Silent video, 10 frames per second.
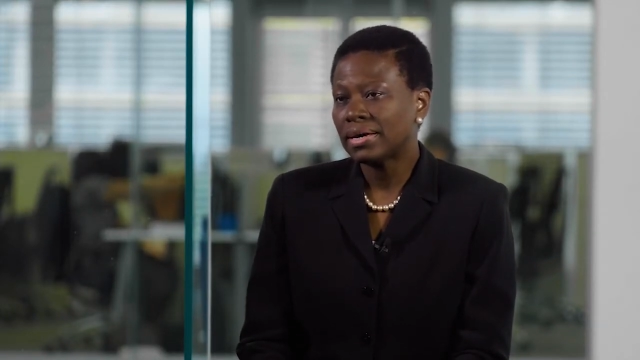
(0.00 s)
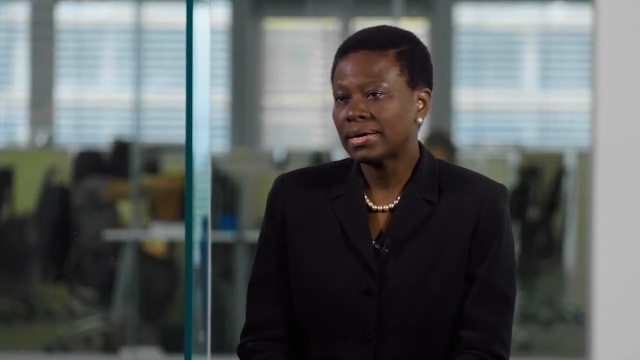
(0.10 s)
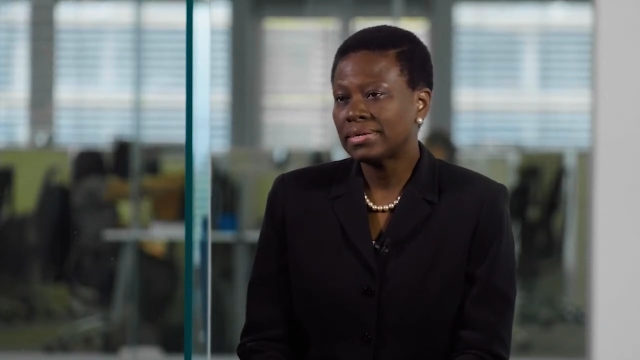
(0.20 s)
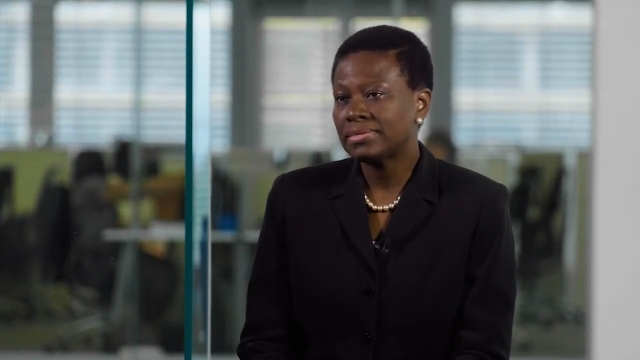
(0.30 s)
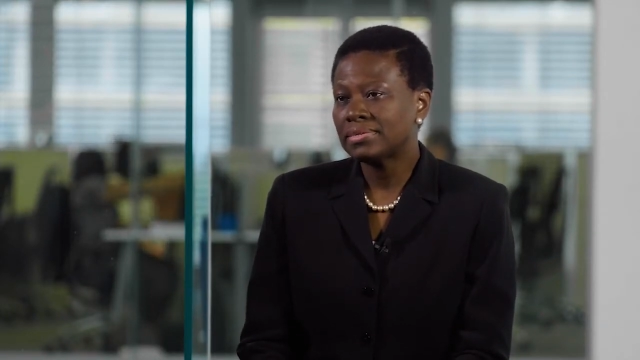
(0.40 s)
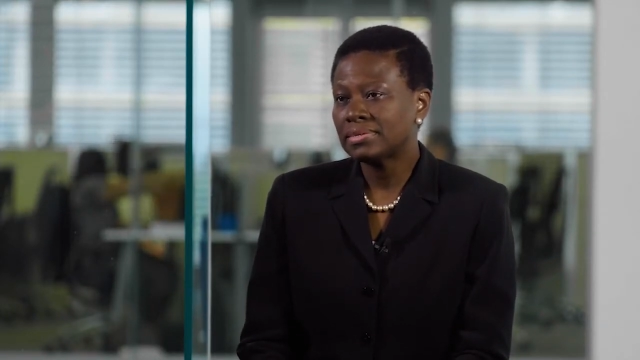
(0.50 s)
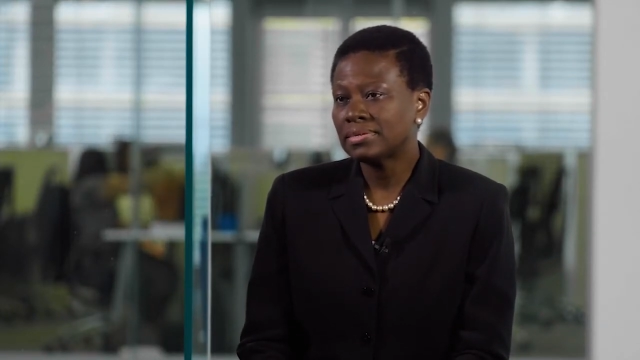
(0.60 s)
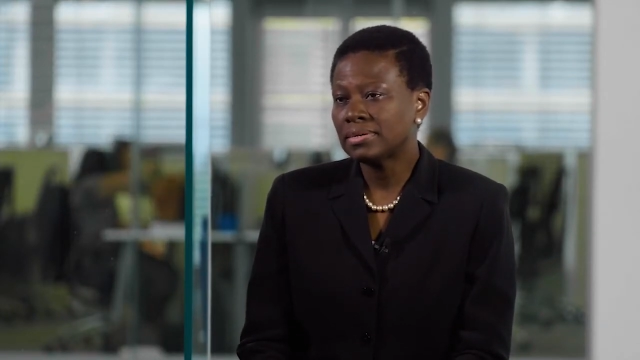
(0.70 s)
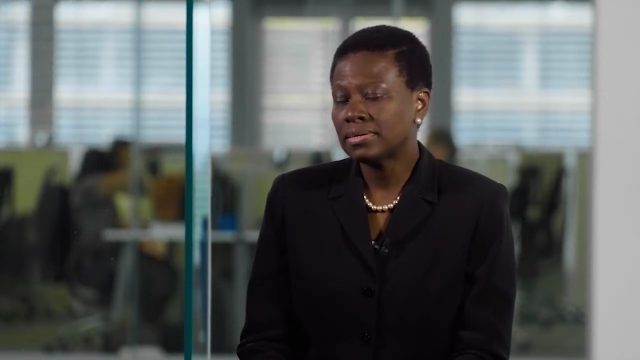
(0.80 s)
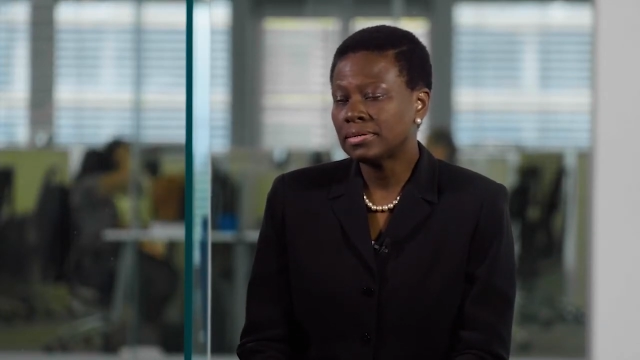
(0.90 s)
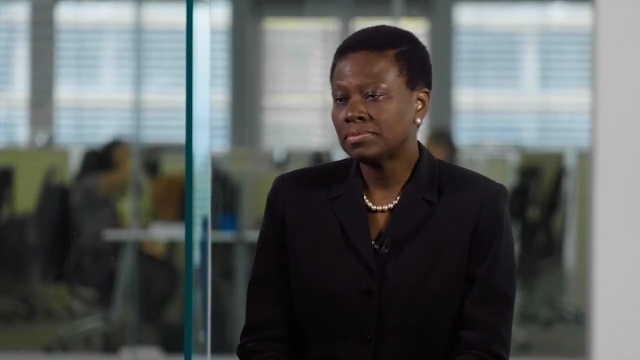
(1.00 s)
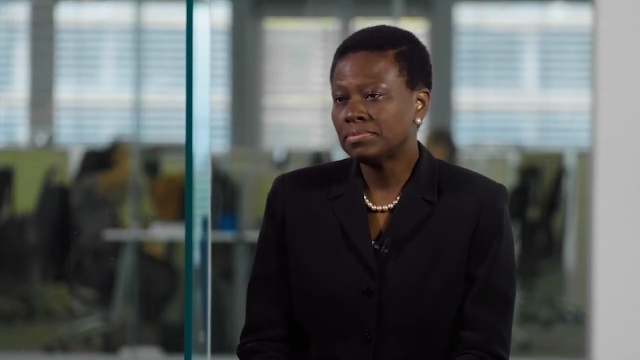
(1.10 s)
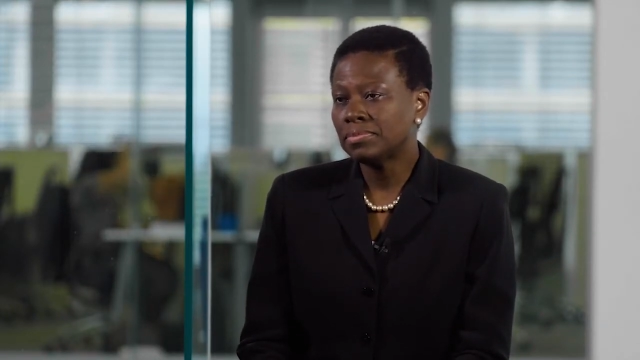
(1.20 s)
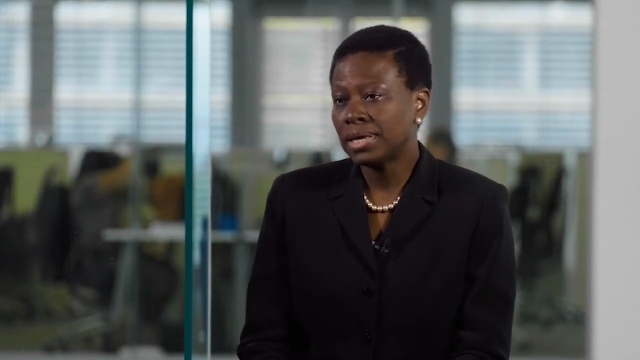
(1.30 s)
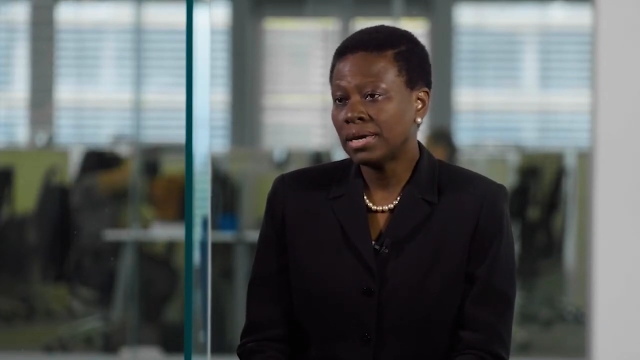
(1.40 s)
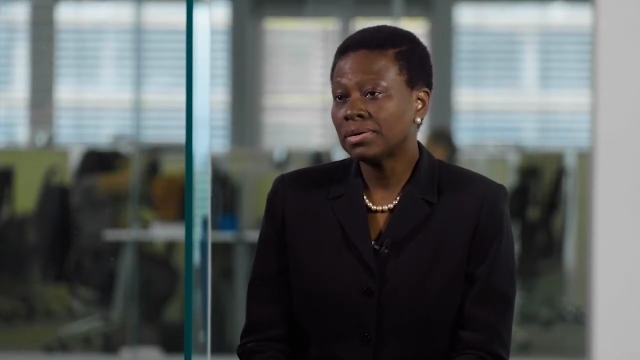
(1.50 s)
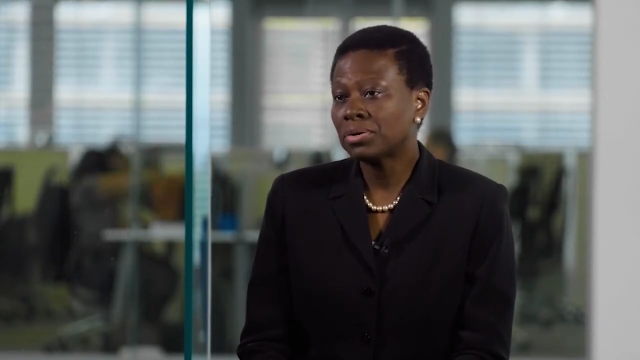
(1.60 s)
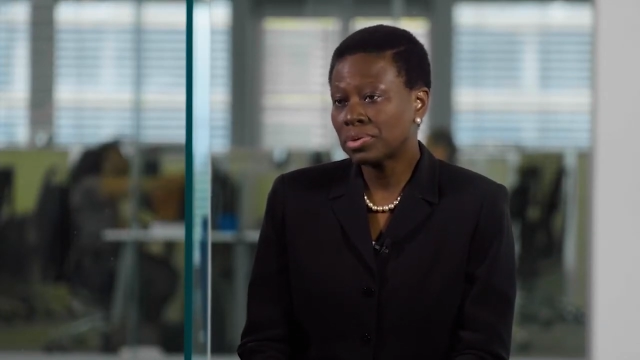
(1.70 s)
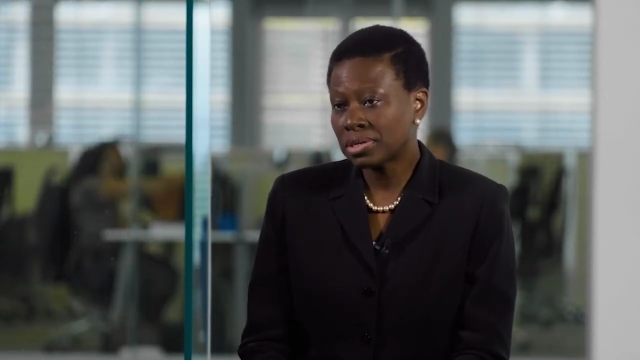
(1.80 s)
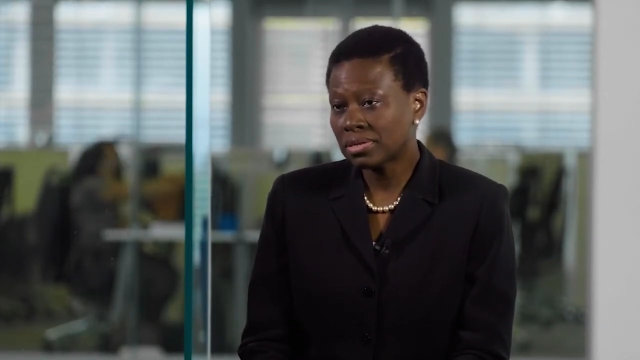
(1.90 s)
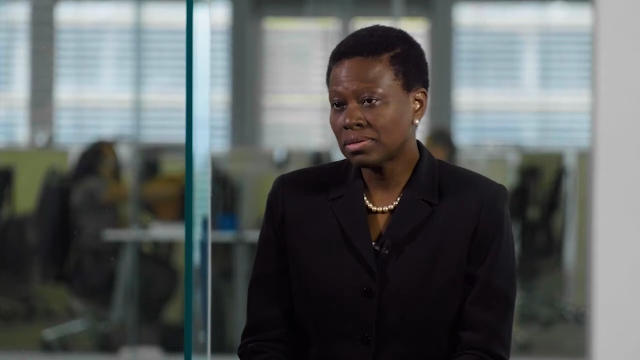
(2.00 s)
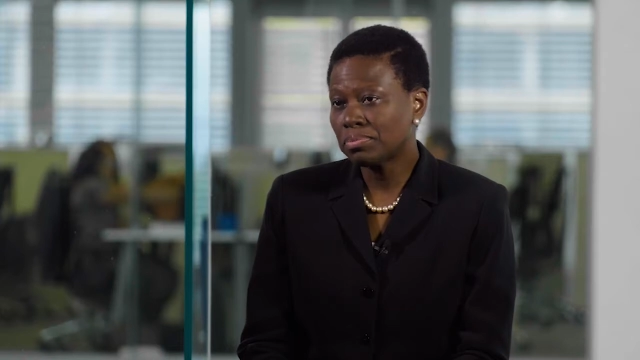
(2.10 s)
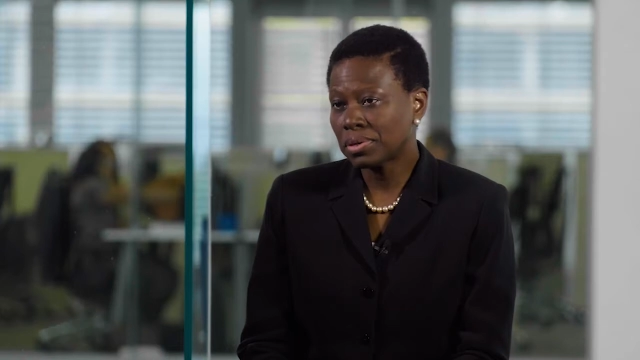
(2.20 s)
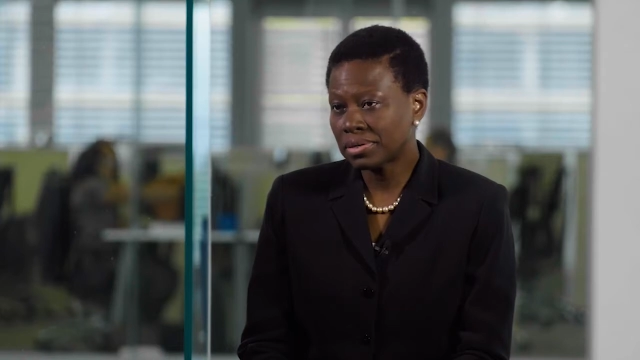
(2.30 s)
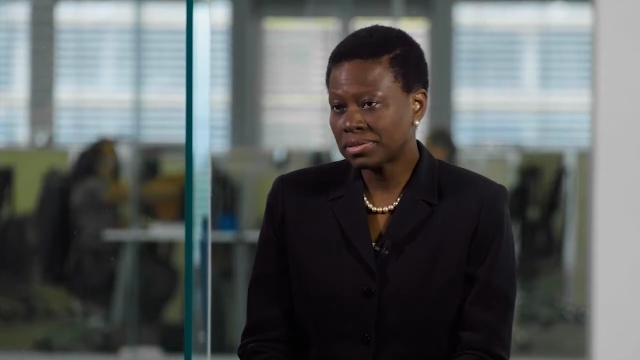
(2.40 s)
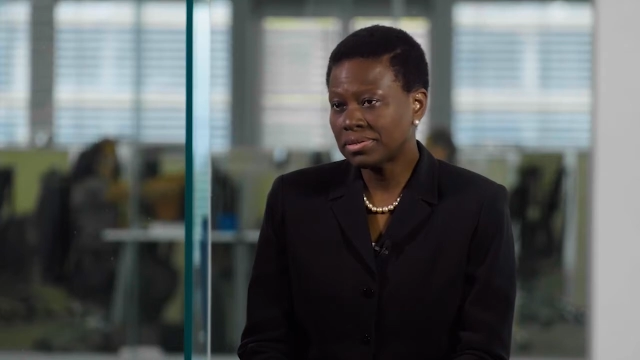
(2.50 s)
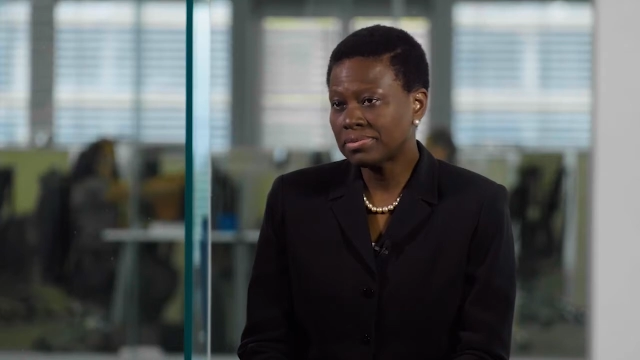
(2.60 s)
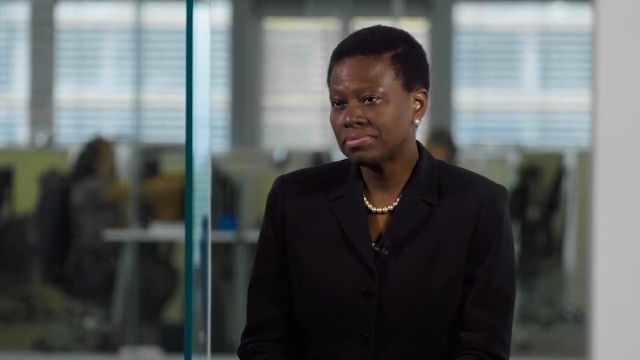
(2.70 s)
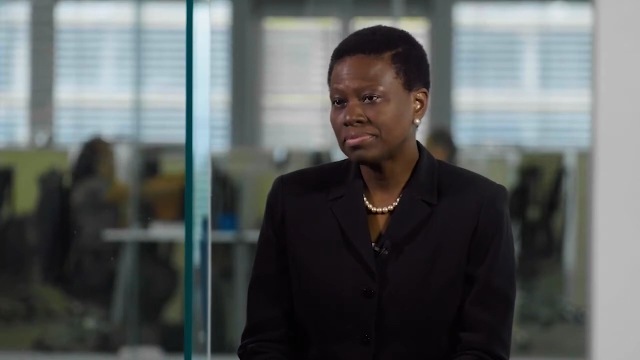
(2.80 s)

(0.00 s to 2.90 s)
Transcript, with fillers: And um, they are a critical partner